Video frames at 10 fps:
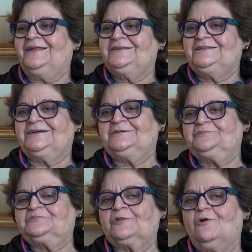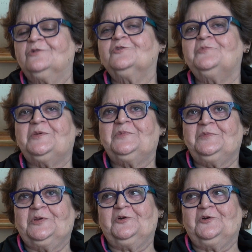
And also people,